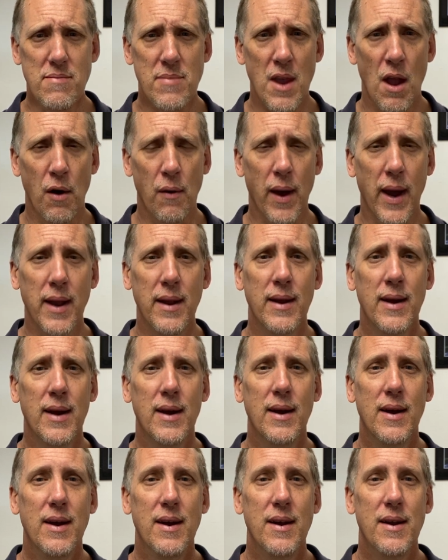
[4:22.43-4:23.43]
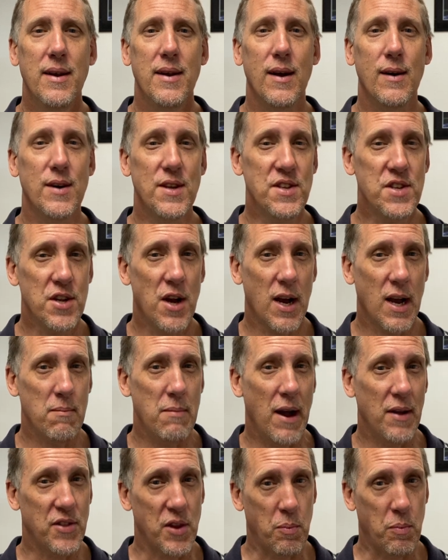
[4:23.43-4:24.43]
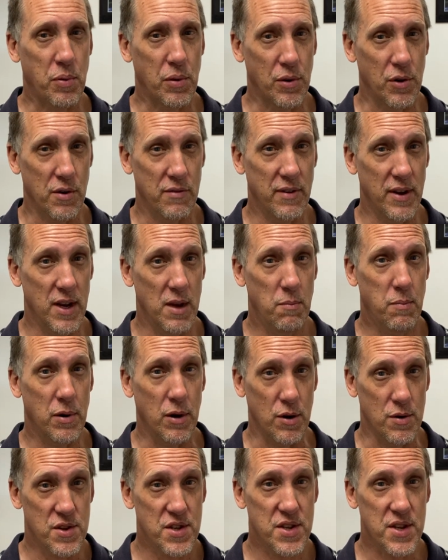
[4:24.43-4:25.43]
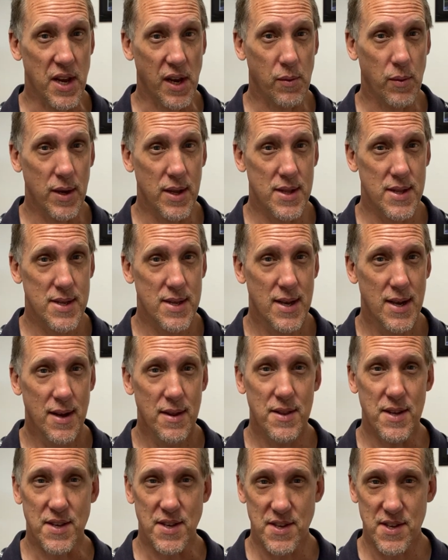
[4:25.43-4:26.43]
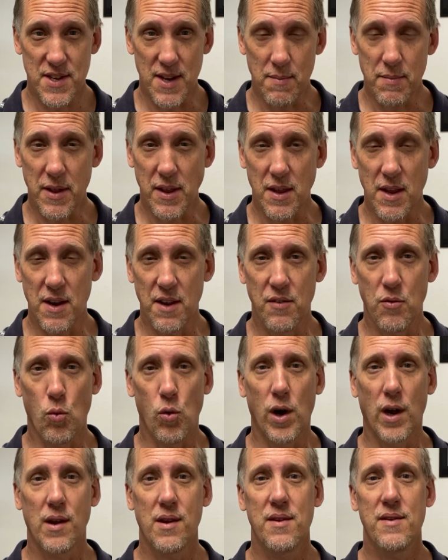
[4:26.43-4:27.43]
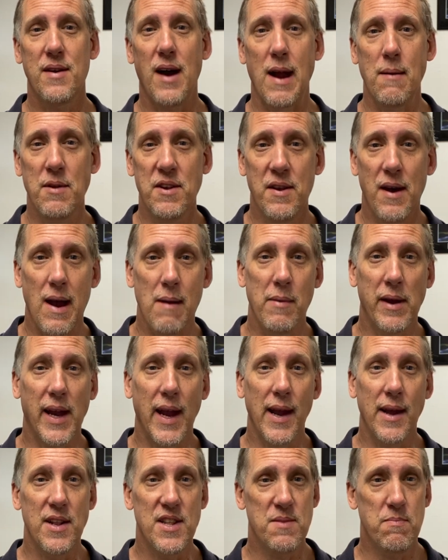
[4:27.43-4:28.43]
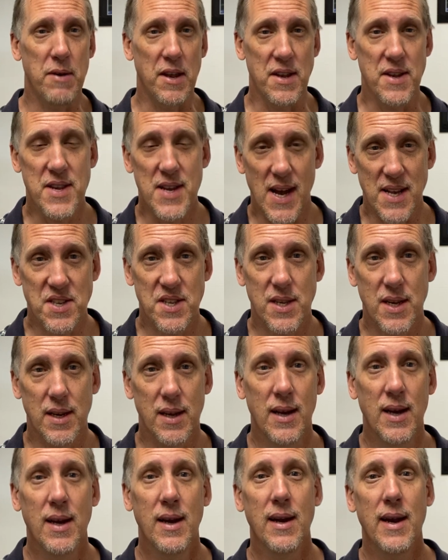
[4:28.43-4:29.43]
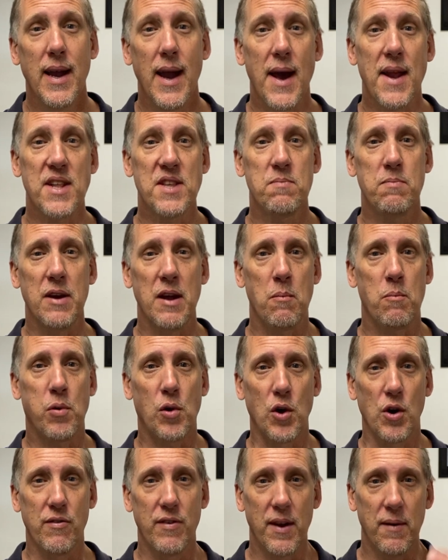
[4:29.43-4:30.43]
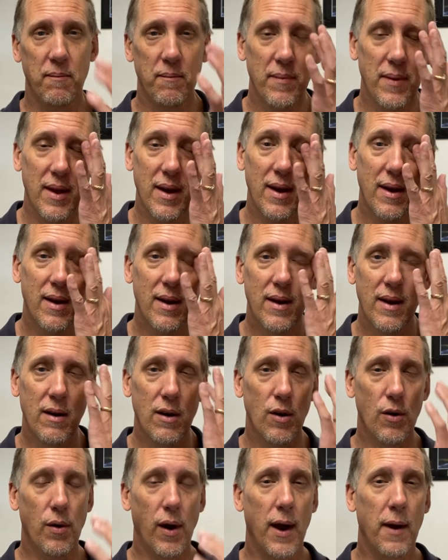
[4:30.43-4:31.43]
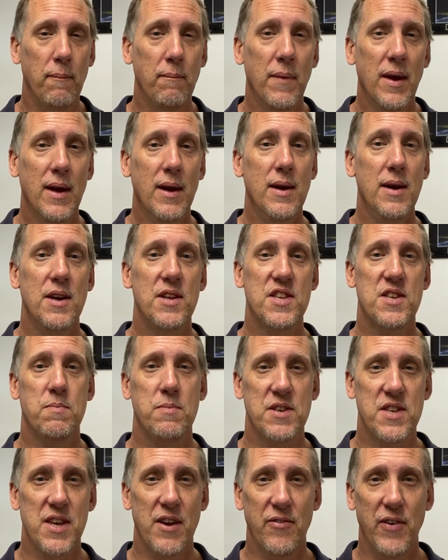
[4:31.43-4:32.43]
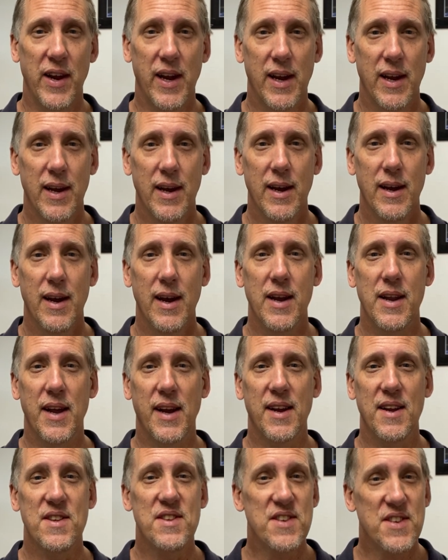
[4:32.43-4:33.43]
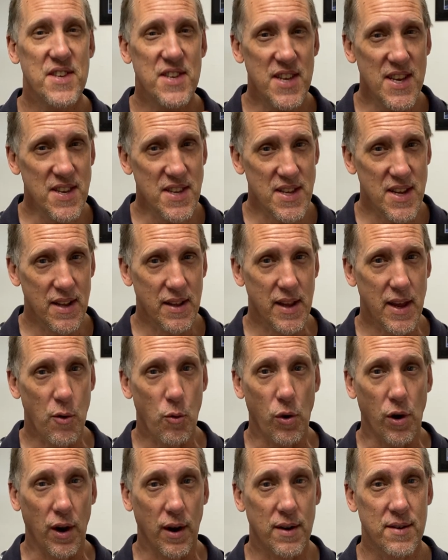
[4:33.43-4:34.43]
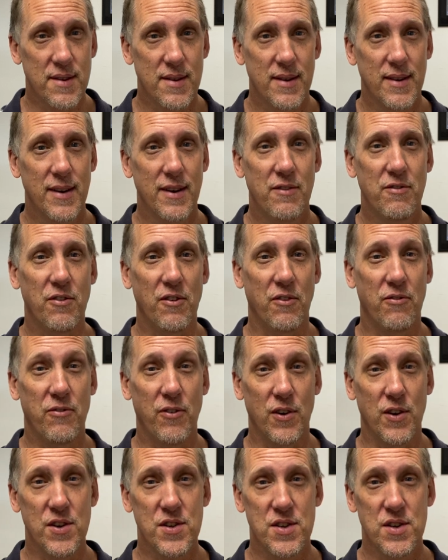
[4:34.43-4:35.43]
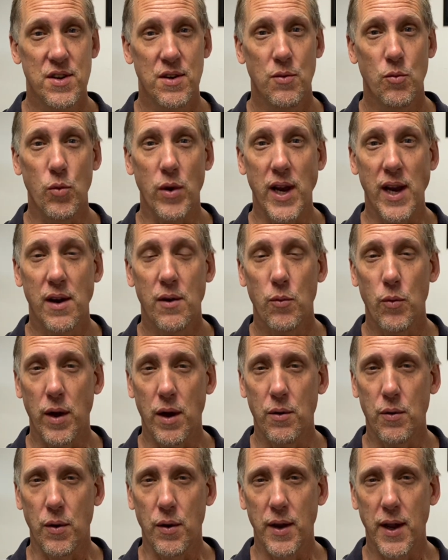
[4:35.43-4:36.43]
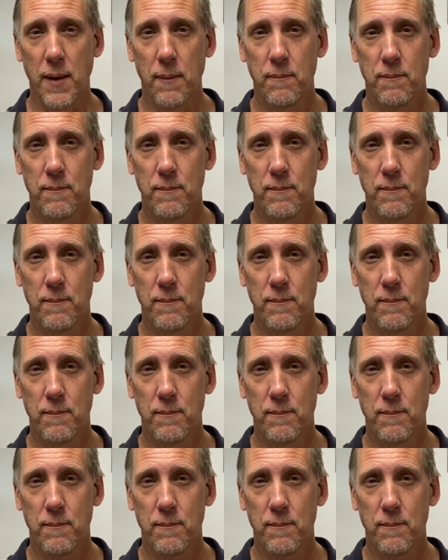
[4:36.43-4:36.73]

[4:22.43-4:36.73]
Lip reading: All right, now let's talk about the proven approach sequence. This is something that has worked time and time again. It's been tested and it's been proven. All right, it's specific and it consistently works for first week recruiting.